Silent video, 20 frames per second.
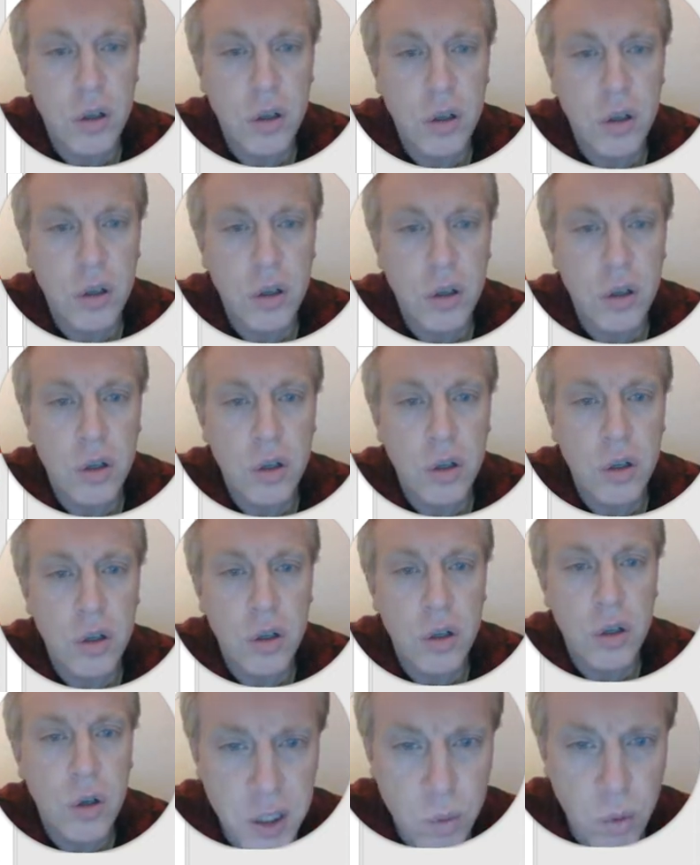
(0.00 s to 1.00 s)
Well, what about
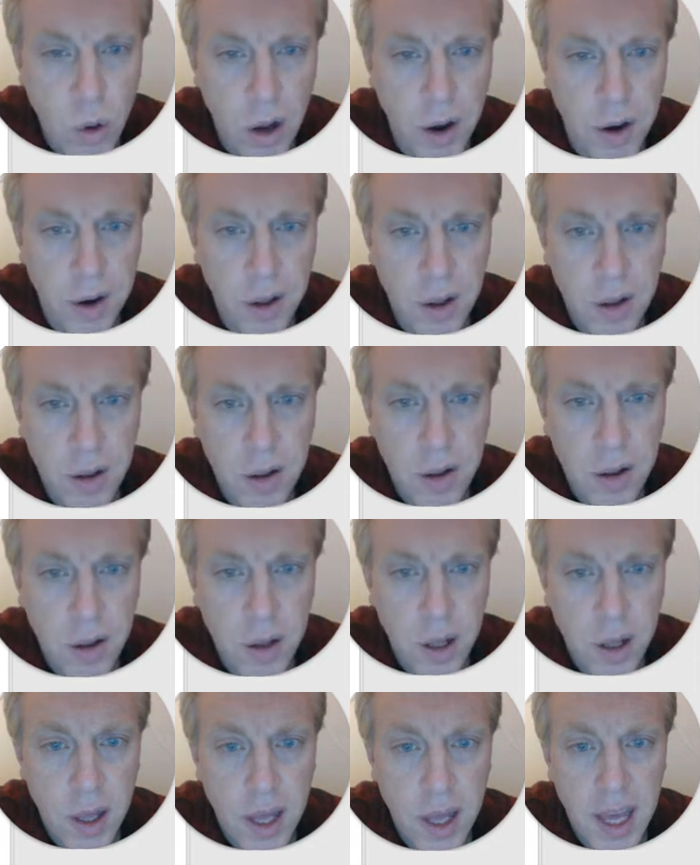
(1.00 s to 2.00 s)
this one?
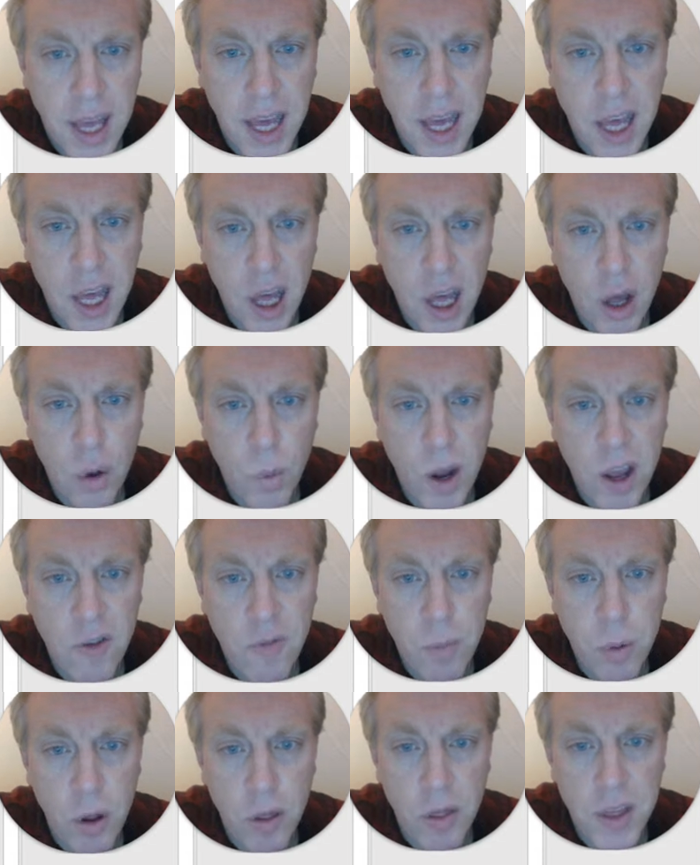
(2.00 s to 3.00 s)
Here we
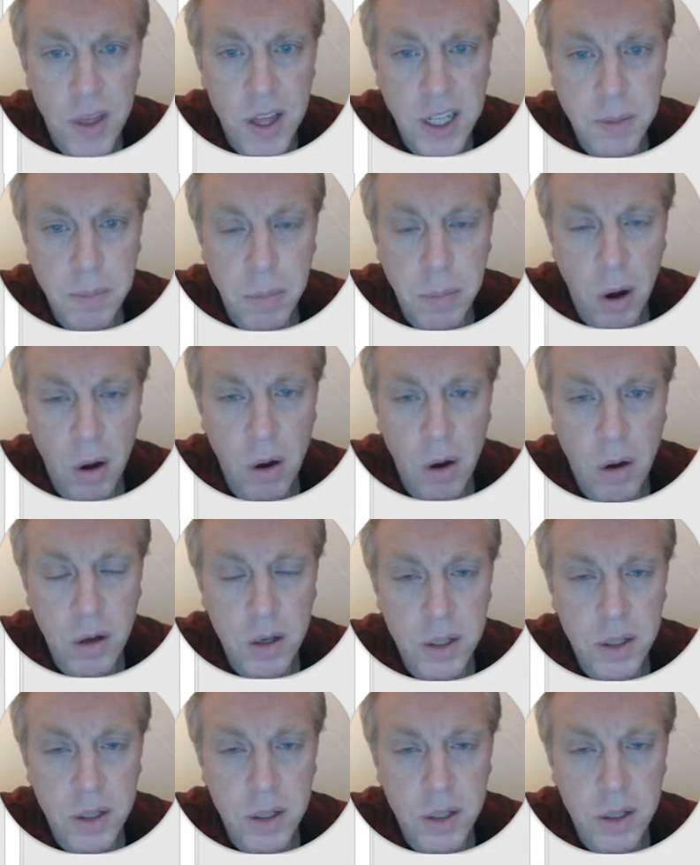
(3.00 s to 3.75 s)
put this box,